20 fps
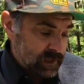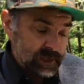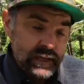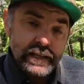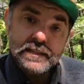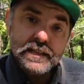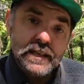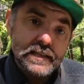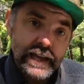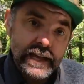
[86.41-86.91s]

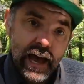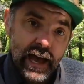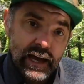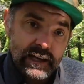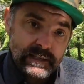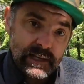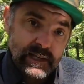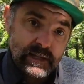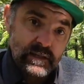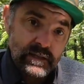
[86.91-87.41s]
easiest
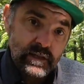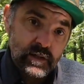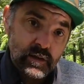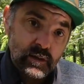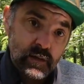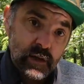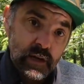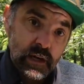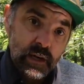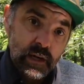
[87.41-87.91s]
access to
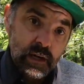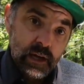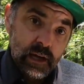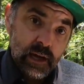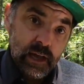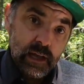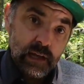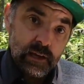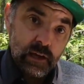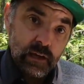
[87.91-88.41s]

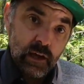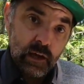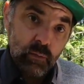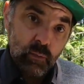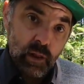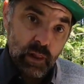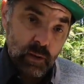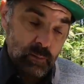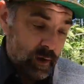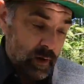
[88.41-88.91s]
and
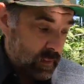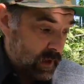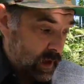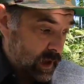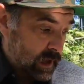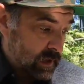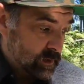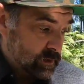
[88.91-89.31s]
while I'm on the hunt.